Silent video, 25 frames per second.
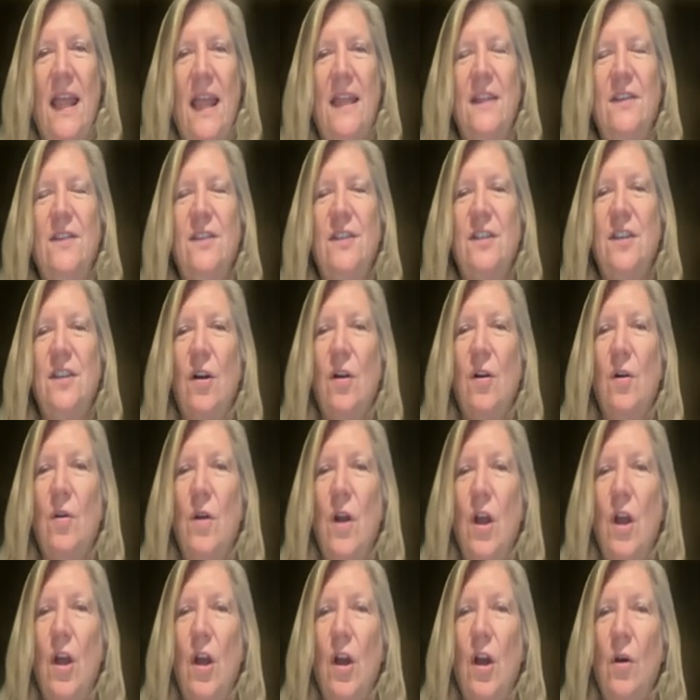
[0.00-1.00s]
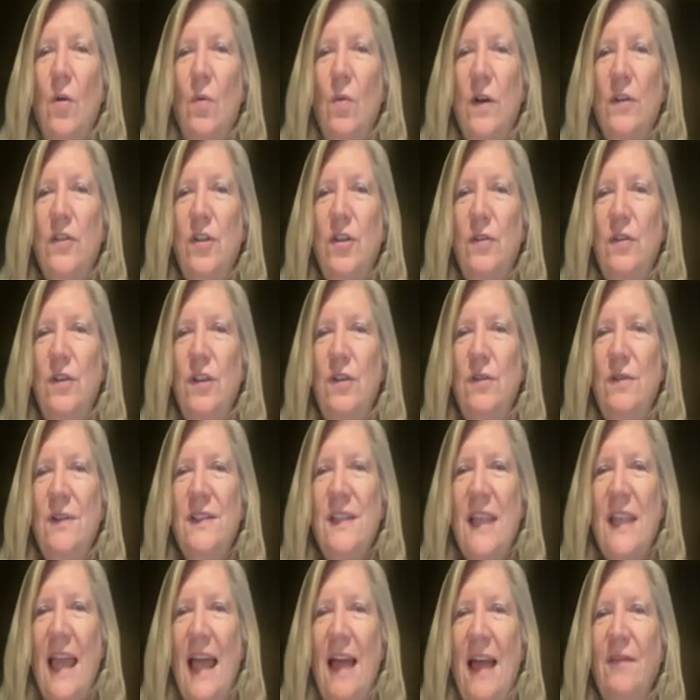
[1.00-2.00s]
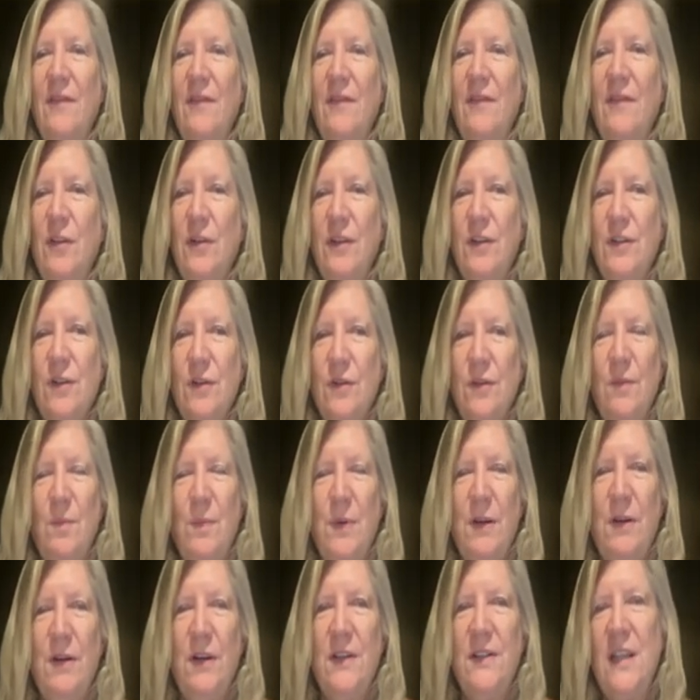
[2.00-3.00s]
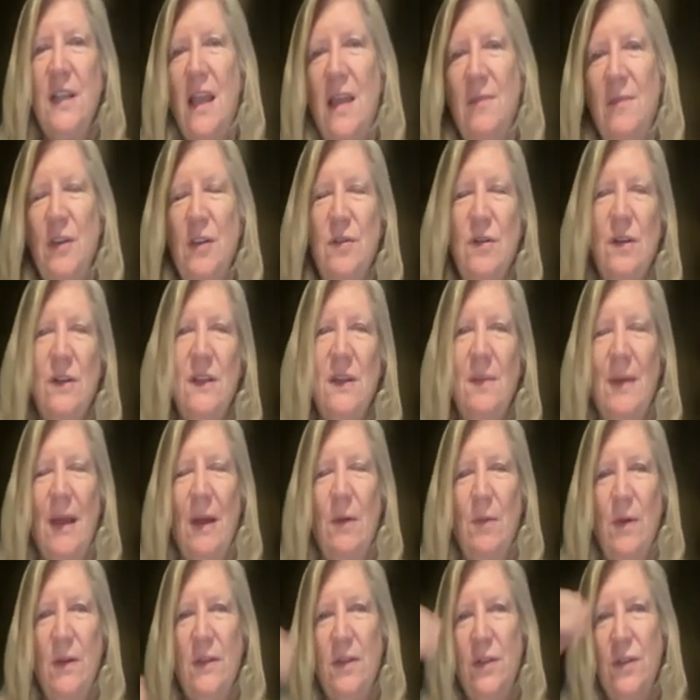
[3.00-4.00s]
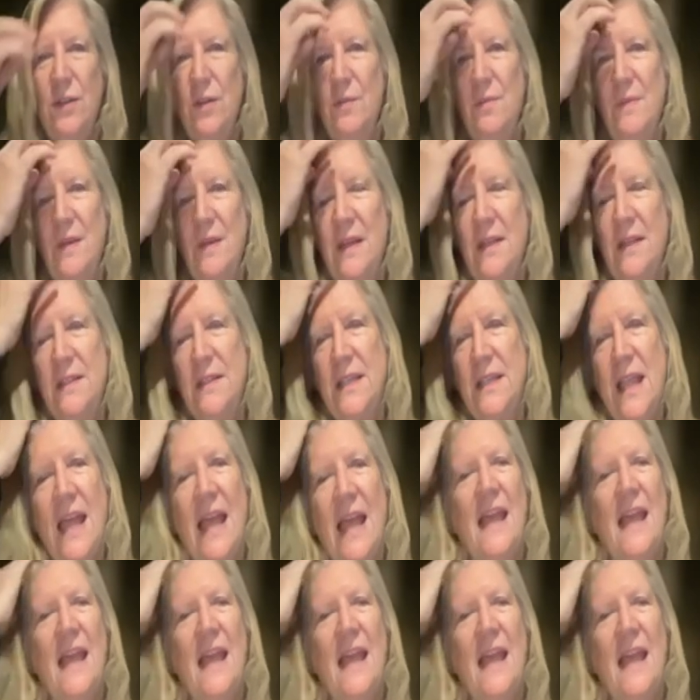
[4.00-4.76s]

And so what you do is after a certain period of time, usually about one to two minutes,